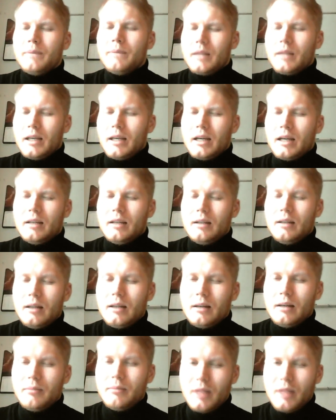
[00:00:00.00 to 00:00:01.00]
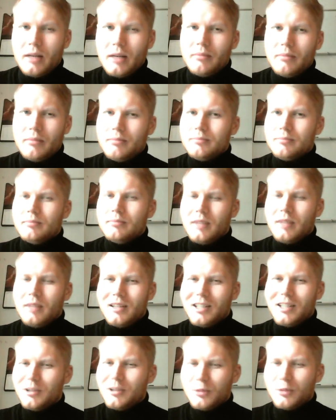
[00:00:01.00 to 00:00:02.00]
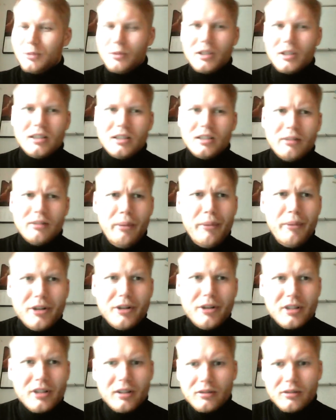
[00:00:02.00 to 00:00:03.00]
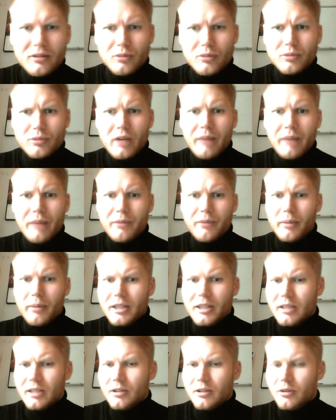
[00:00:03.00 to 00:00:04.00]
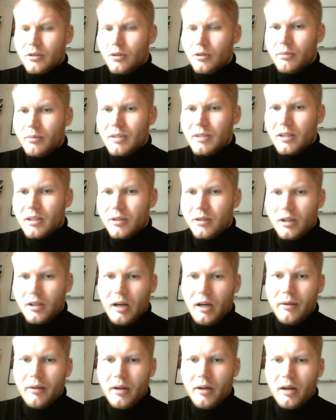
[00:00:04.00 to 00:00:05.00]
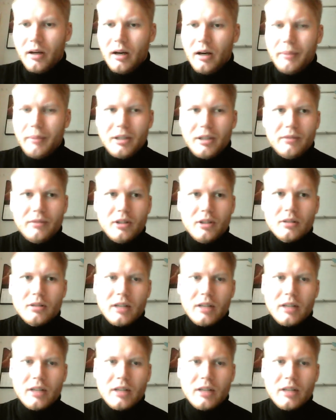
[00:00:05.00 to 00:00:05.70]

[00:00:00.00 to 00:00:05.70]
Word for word: and uh, yeah uh, thank you so much for watching remember to subscribe for my channel so you don't miss out on the uh, uh update videos